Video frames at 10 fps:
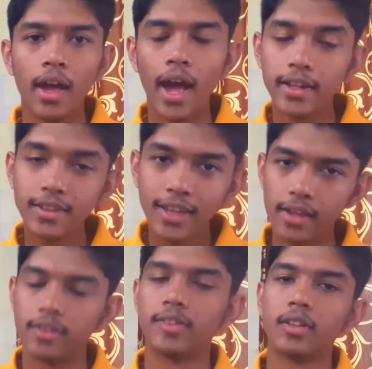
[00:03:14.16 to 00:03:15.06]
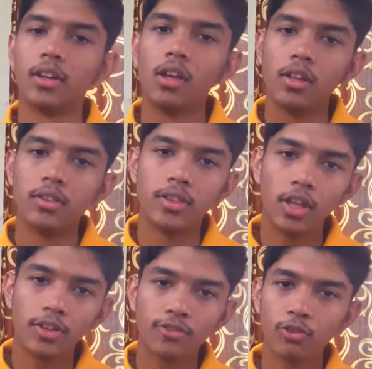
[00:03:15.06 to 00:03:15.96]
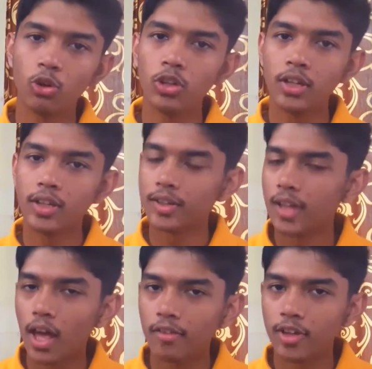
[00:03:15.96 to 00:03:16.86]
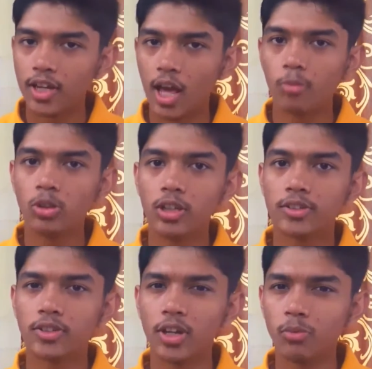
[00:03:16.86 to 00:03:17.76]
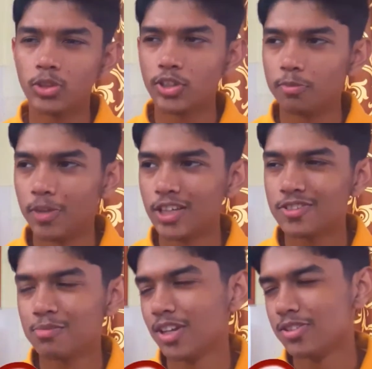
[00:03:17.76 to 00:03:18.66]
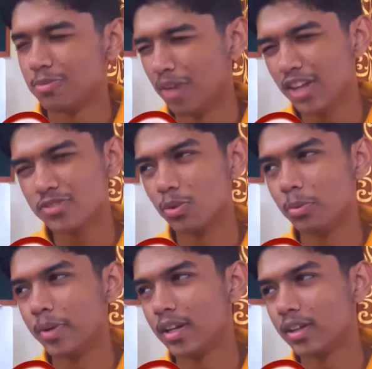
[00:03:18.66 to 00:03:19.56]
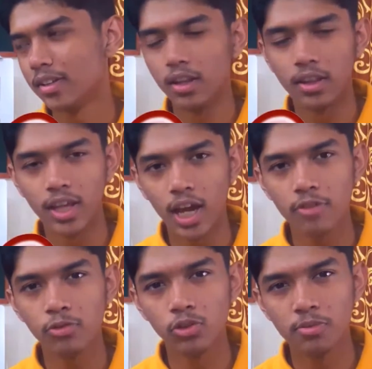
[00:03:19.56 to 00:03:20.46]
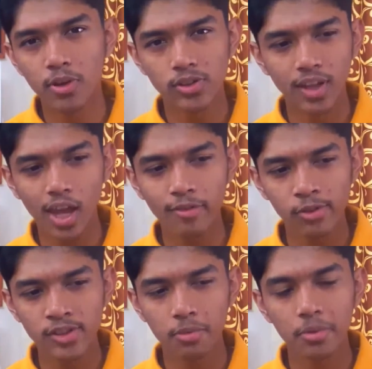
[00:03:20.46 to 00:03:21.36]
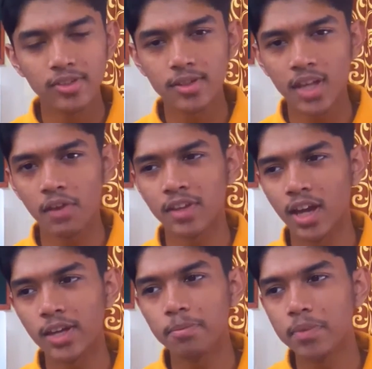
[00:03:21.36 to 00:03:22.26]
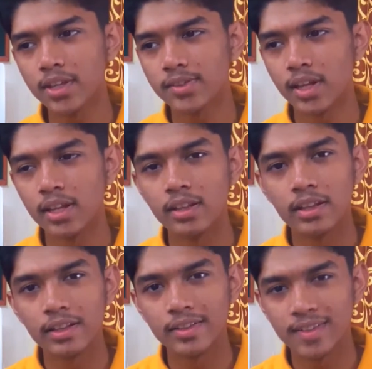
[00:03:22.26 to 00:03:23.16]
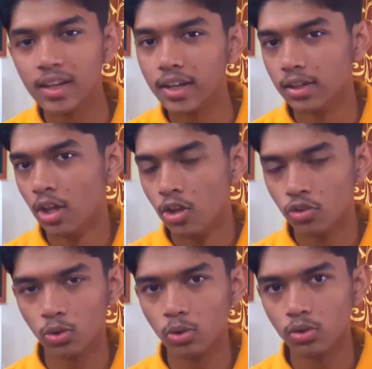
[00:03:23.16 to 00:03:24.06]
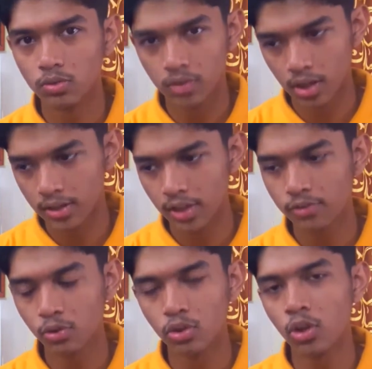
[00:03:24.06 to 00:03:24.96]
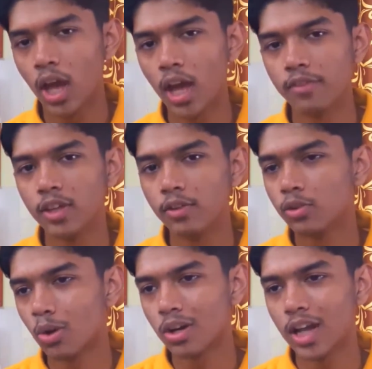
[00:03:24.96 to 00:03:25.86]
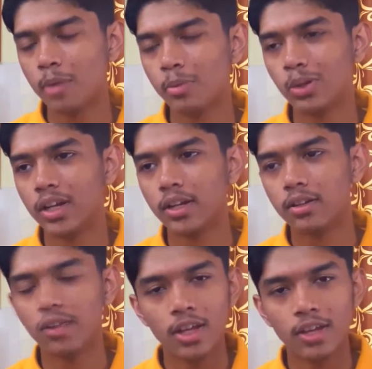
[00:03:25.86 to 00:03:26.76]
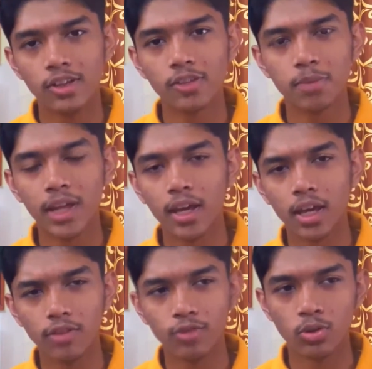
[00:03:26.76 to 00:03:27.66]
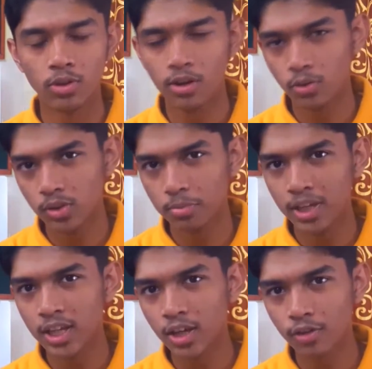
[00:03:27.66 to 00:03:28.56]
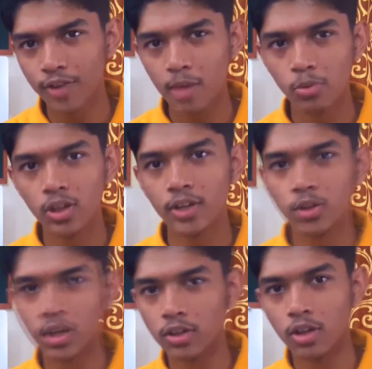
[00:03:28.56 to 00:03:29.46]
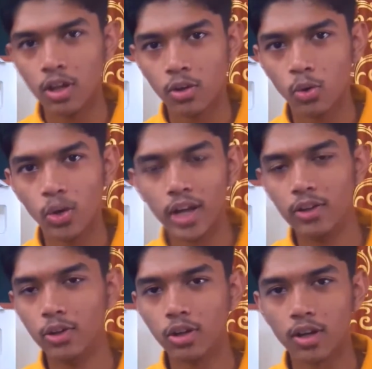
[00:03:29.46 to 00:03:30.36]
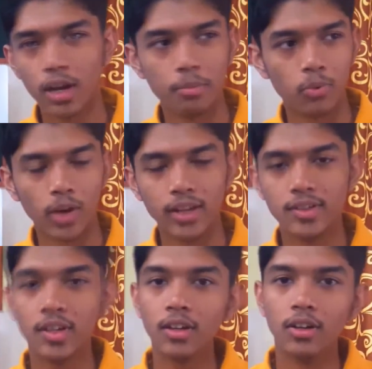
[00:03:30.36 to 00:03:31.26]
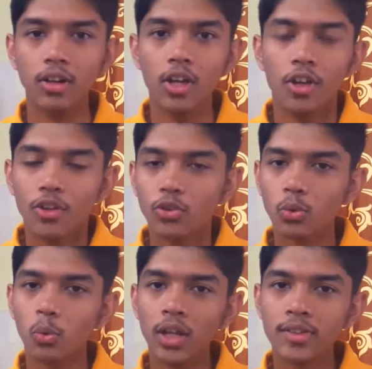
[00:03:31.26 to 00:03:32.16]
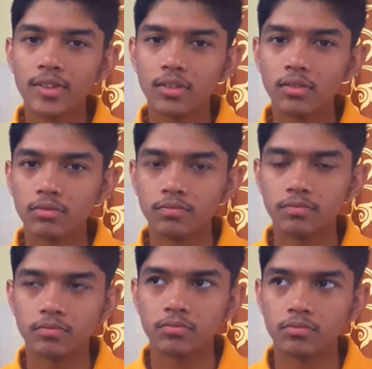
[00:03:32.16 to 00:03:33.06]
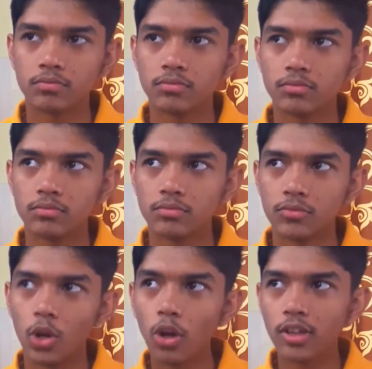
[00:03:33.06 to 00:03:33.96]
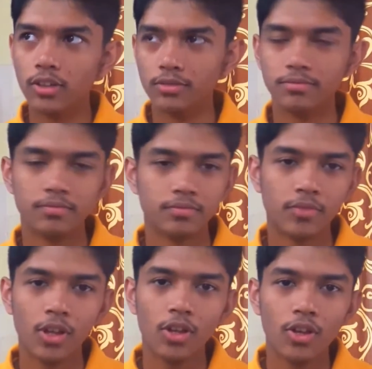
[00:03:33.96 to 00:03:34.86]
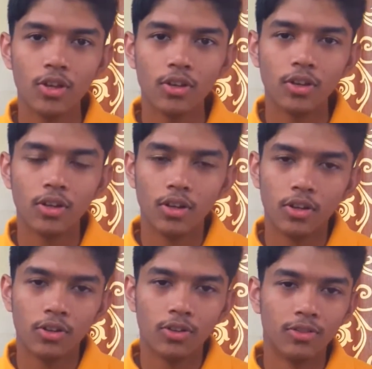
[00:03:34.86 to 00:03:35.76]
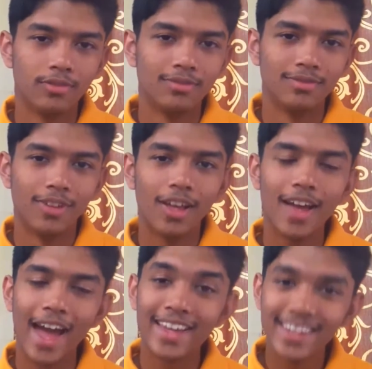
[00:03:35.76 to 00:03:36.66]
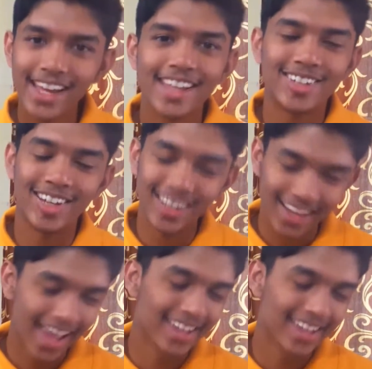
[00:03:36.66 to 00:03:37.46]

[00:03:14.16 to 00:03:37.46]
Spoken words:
And yes, this phone does have an AMOLED screen, which is much more better than the iPhones, because the iPhones have been just having IPS LCD. So in this phone, you have the total AMOLED display. If you do not know the meaning of AMOLED, you can go and look up right here. So once display is the only reason you are watching this video. And yes,